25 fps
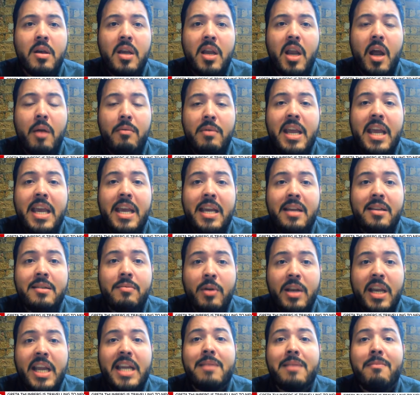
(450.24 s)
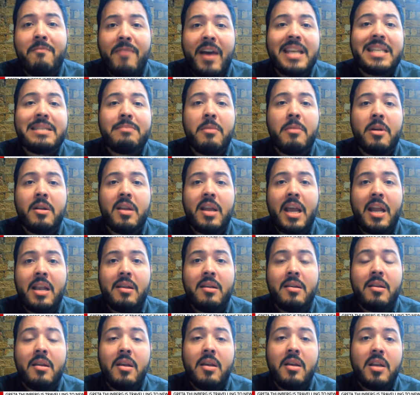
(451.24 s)
you know, we need investment
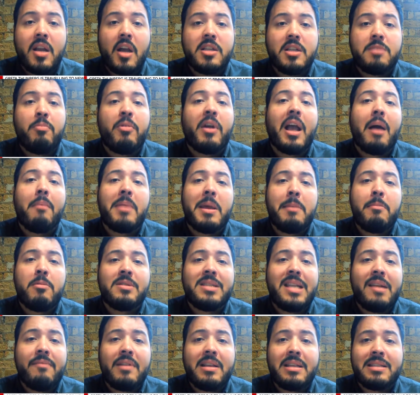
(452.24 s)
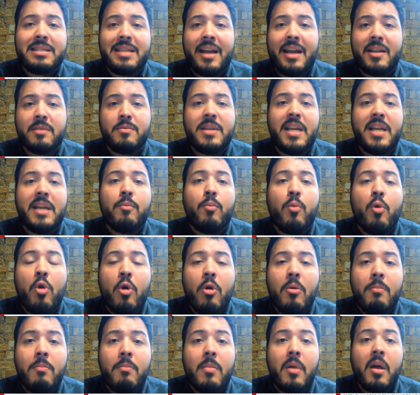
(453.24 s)
in, you know, to bring up people's living standards. We need
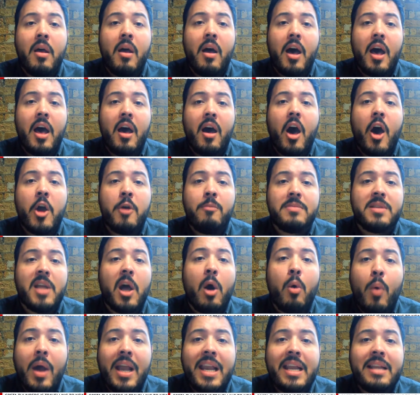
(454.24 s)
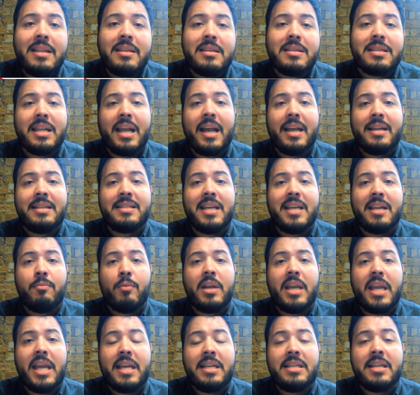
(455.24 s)
warm homes that are well insulated.
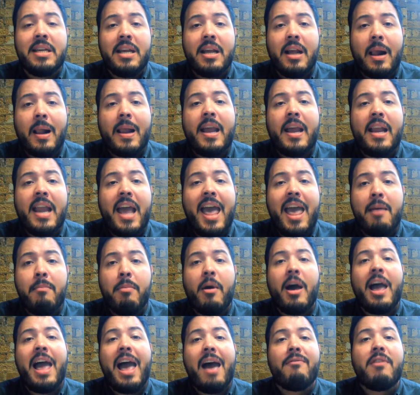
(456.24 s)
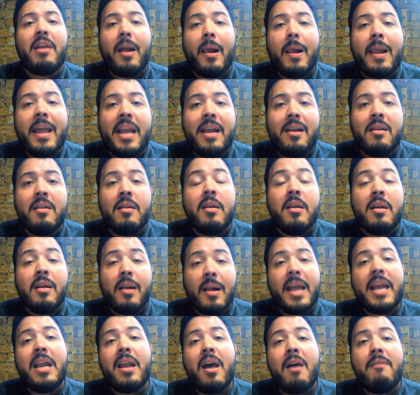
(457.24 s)
We need clean air by having
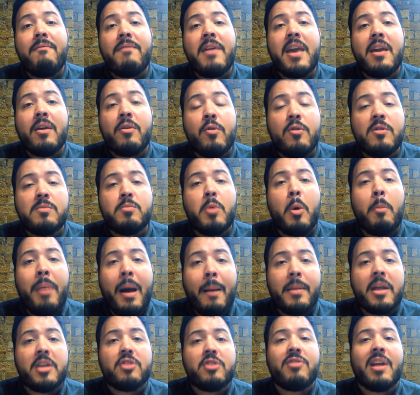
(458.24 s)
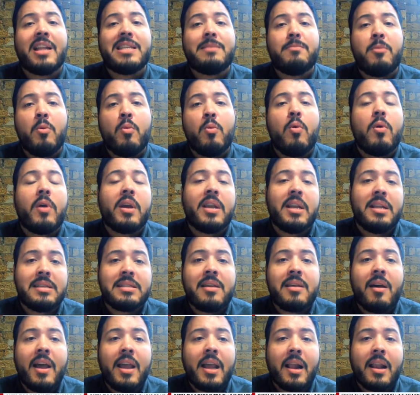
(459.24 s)
cleaner vehicles, more public transport, walking and
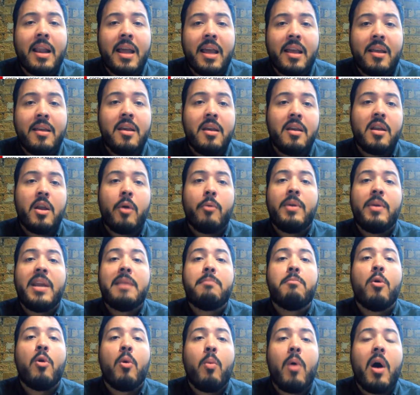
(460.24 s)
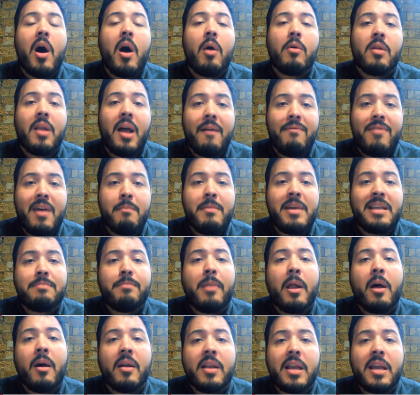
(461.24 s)
cycling. You know, we need more wildlife. That means
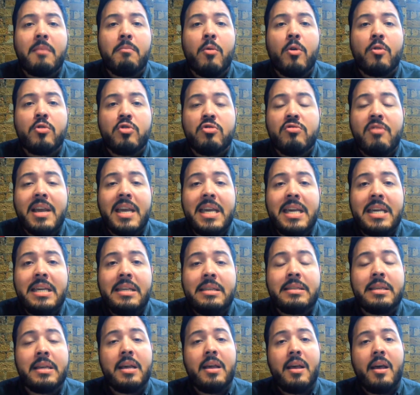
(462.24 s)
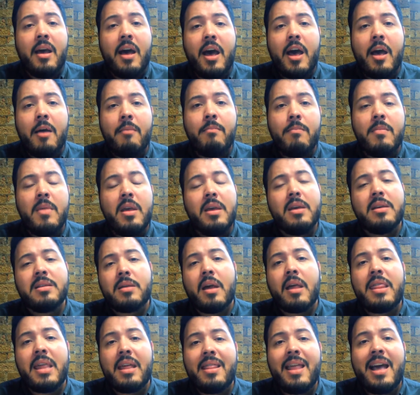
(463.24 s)
planting more trees.
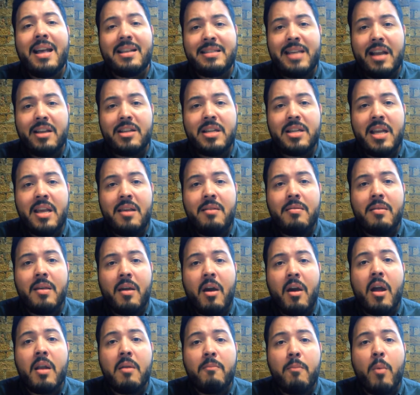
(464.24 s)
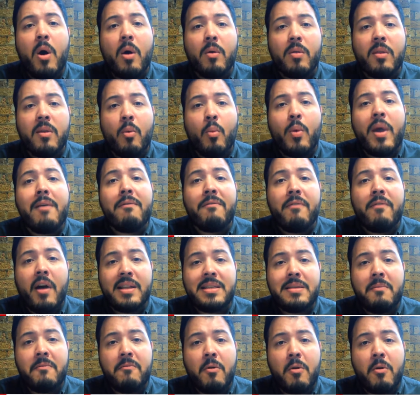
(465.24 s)
So I think that's actually the kind of world that we're
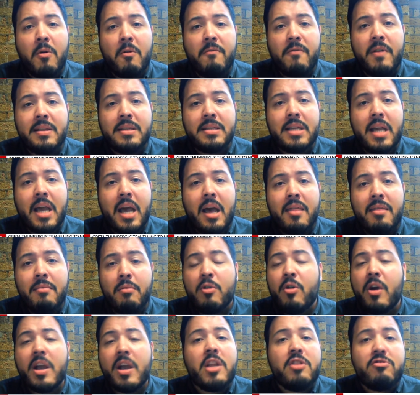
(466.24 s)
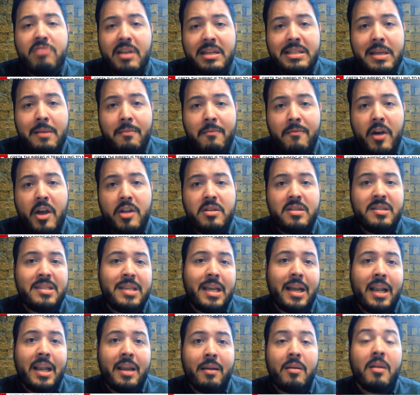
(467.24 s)
fighting for at Friends of the Earth. We're not interested in virtue
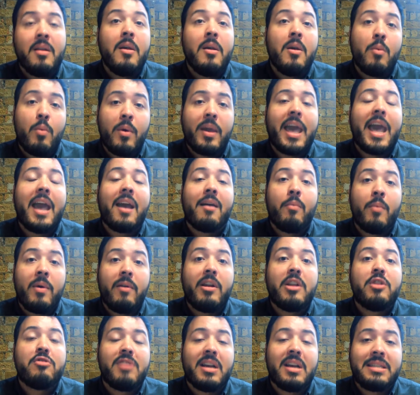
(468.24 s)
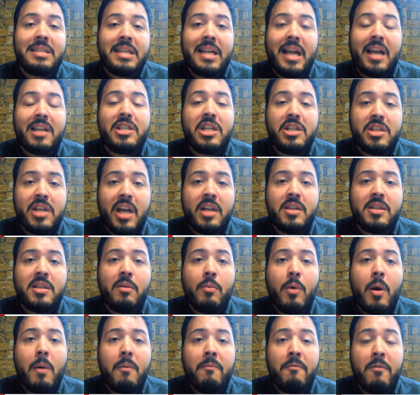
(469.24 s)
signaling. We're interested in actually
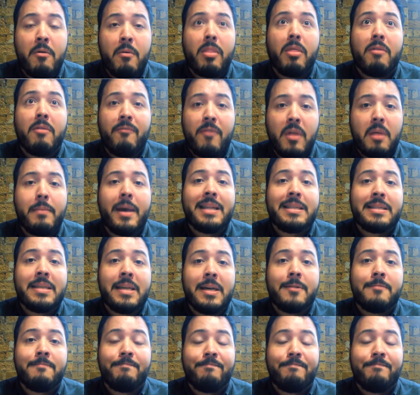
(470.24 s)
changing the world for the better.